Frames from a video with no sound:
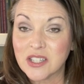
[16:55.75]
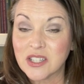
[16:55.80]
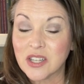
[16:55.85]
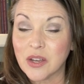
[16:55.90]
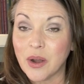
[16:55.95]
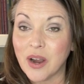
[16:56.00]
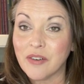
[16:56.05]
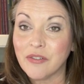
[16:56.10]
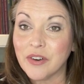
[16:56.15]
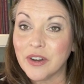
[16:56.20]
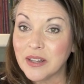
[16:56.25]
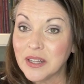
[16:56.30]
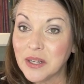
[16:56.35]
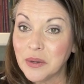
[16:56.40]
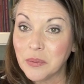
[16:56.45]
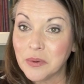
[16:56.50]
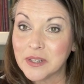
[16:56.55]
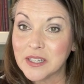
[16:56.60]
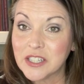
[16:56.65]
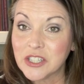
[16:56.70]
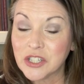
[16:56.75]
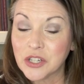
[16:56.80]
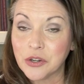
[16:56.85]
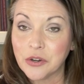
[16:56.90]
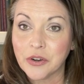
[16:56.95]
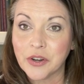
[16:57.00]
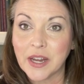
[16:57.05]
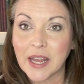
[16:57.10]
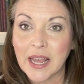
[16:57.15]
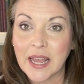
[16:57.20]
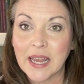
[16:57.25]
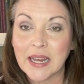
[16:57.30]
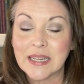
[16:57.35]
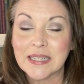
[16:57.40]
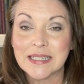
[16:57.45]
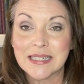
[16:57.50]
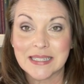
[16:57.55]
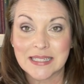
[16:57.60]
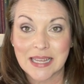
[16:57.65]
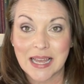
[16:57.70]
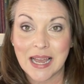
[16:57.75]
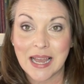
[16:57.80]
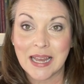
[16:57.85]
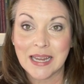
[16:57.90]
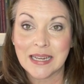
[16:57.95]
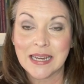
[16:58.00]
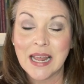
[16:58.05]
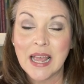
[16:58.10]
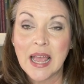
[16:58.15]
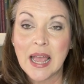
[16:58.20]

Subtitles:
So I really wanted to create and design